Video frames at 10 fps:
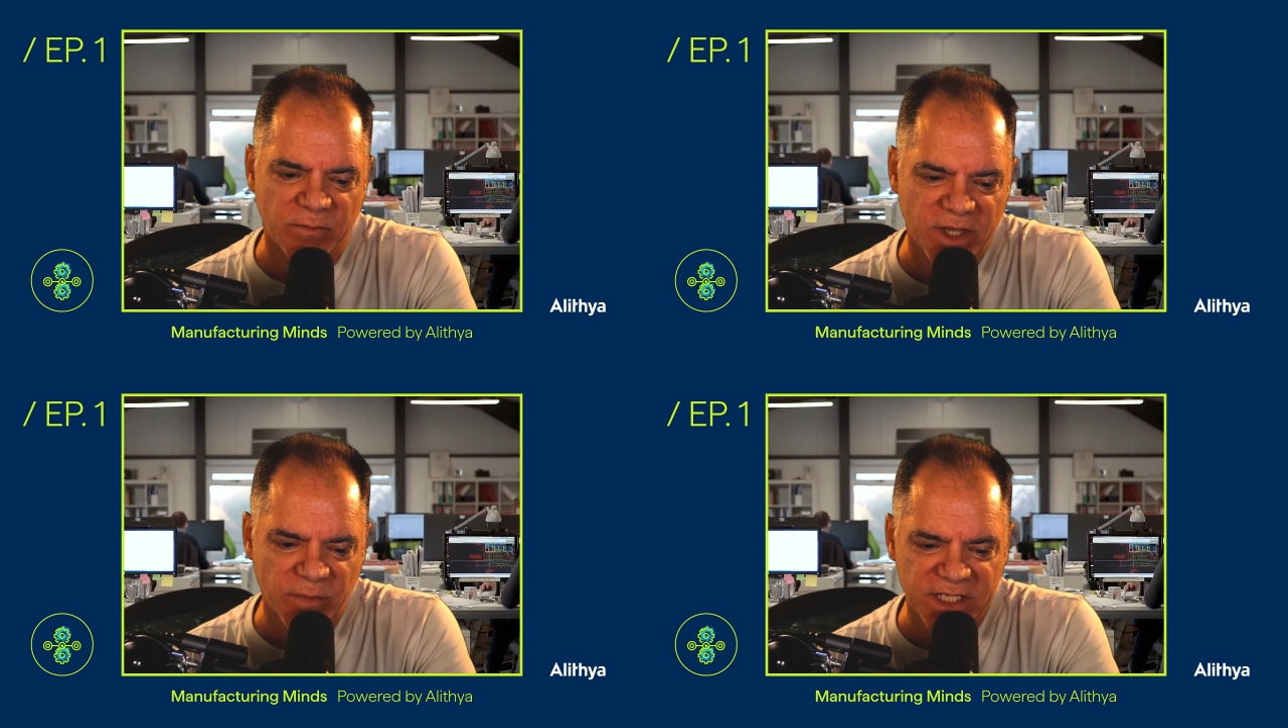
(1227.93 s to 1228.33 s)
of
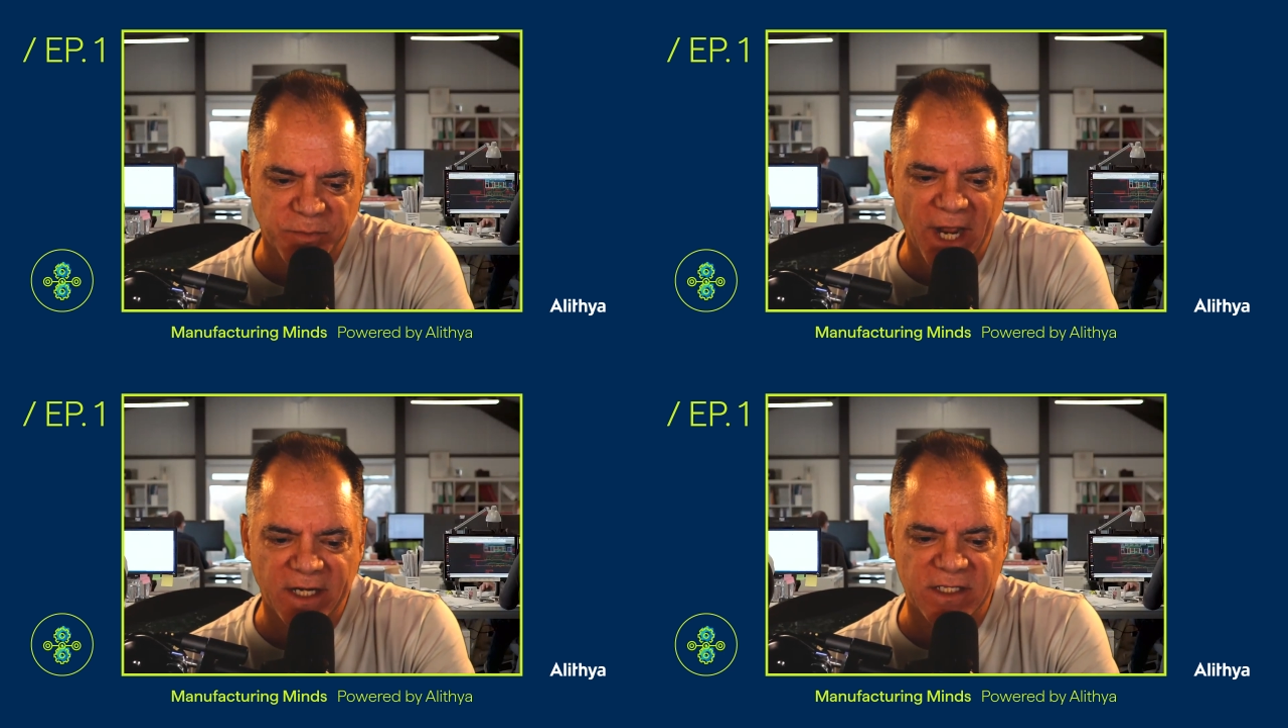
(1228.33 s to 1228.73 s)
the best
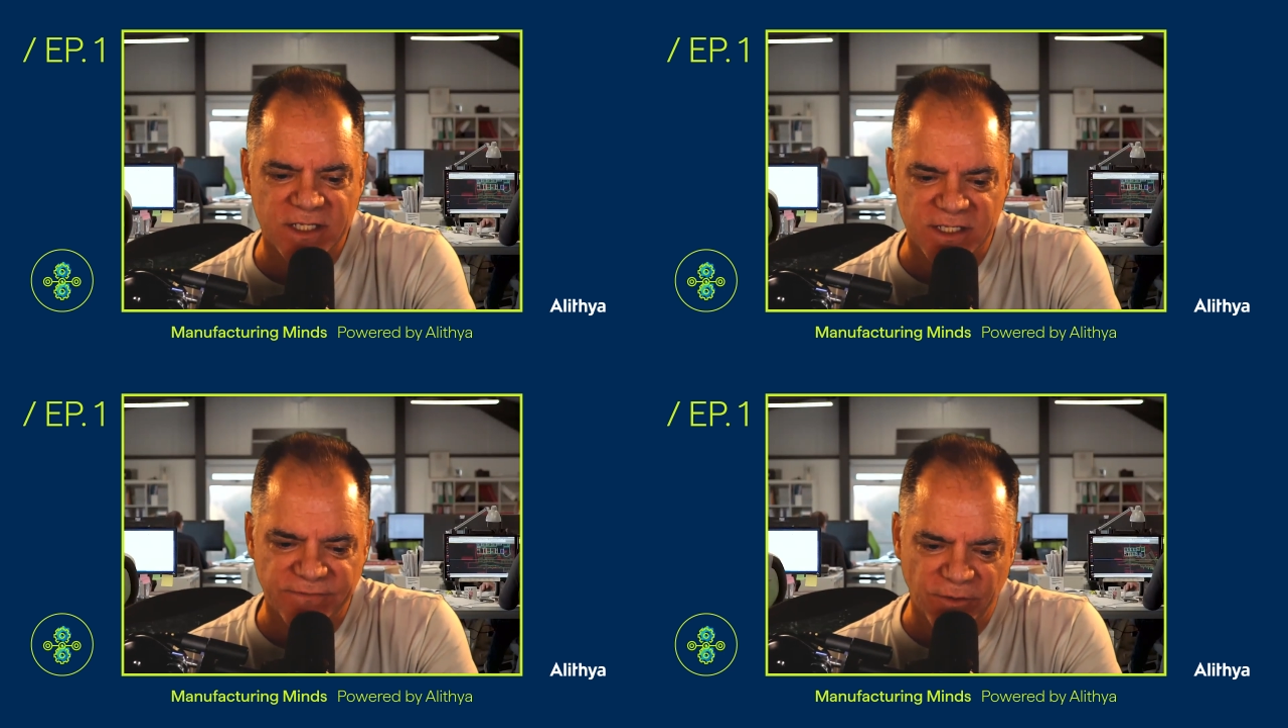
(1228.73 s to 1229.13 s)

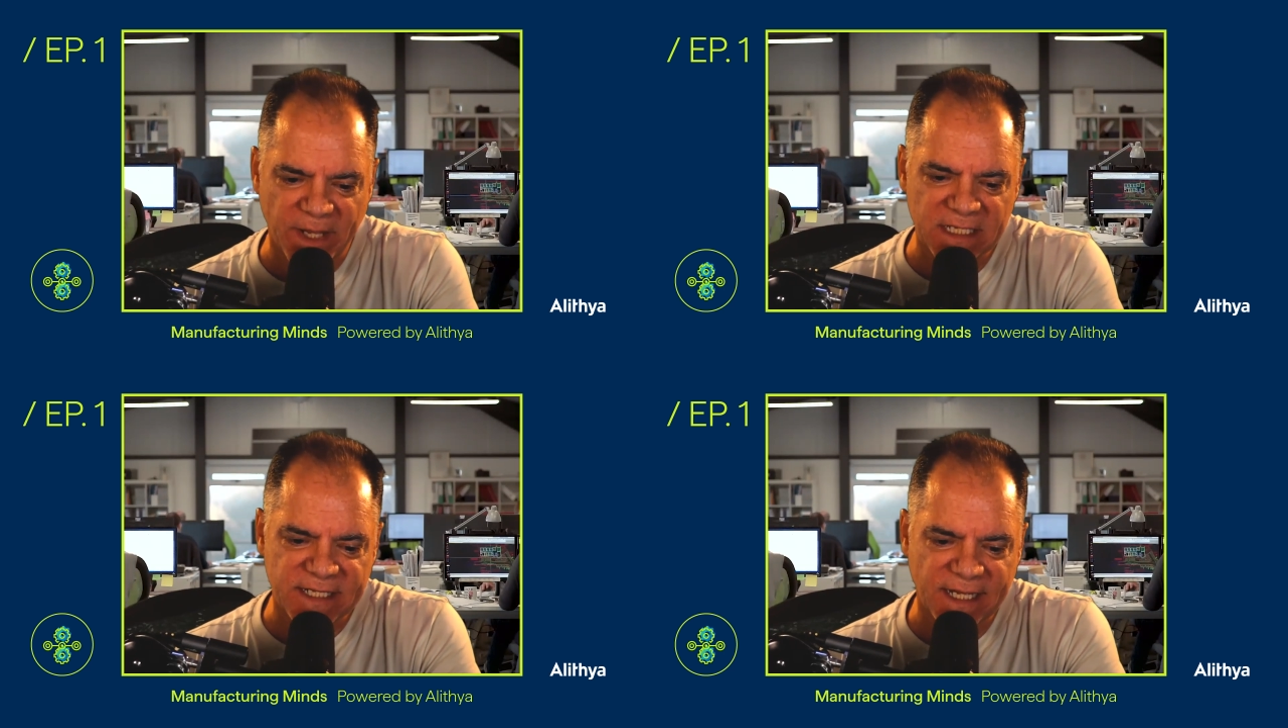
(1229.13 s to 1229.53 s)
practices for
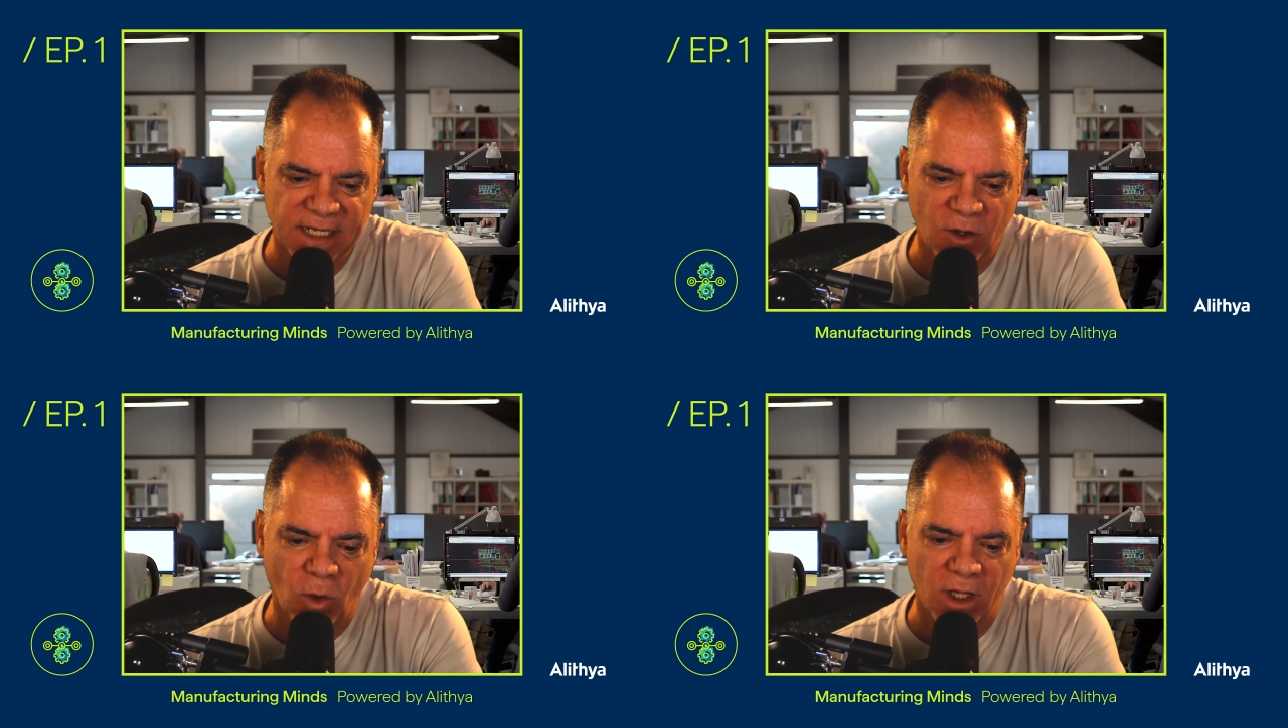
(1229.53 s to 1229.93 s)
maintaining
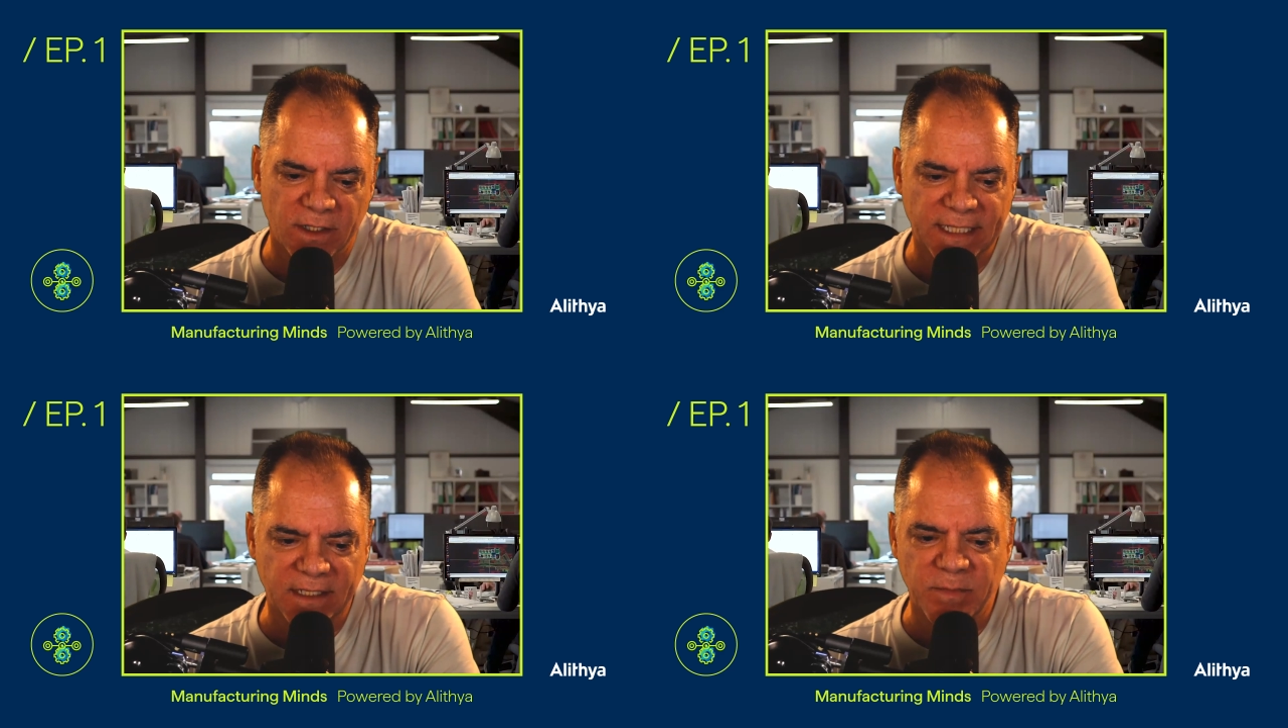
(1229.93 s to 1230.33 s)

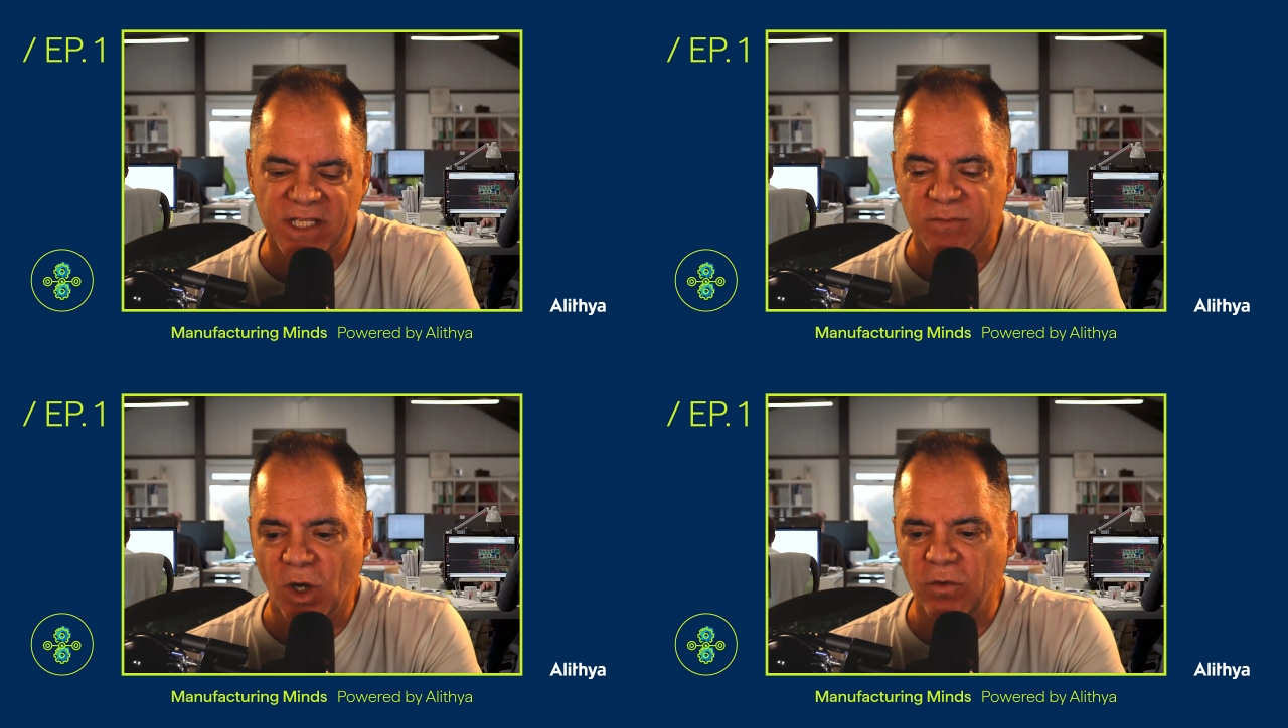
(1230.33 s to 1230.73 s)
quality in mixed
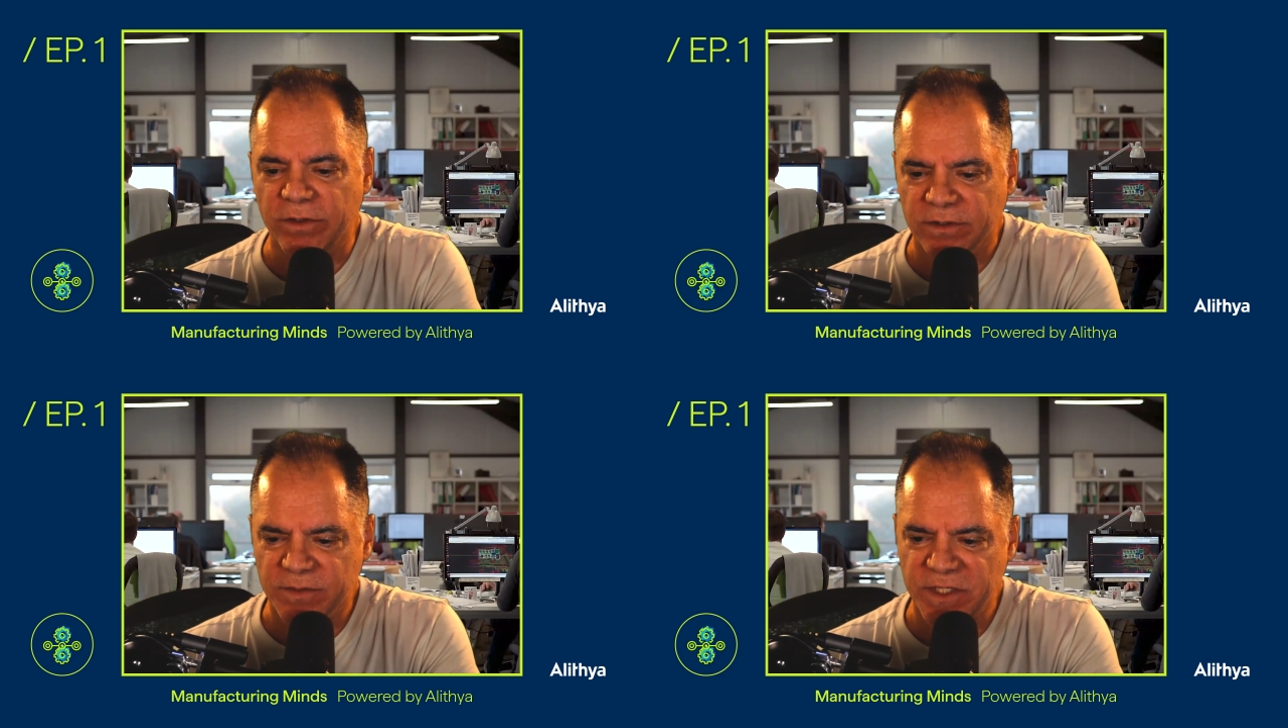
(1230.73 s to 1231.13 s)
mode
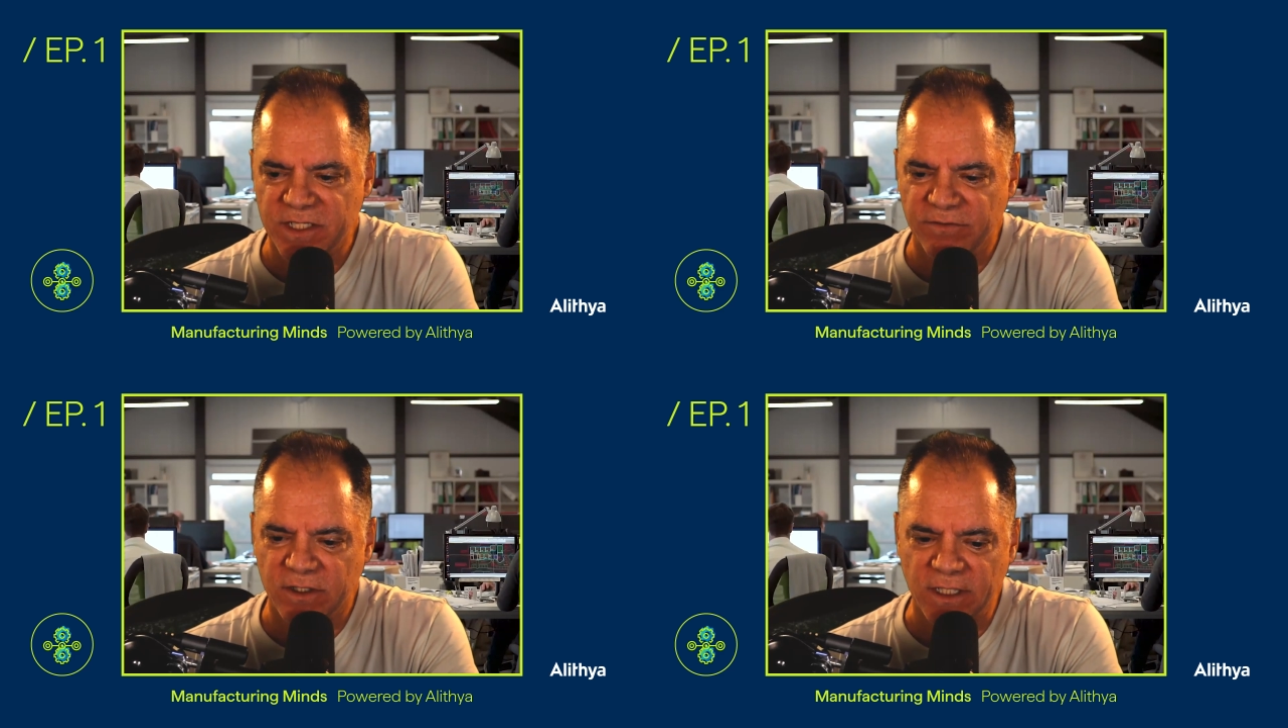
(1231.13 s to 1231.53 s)
specifically?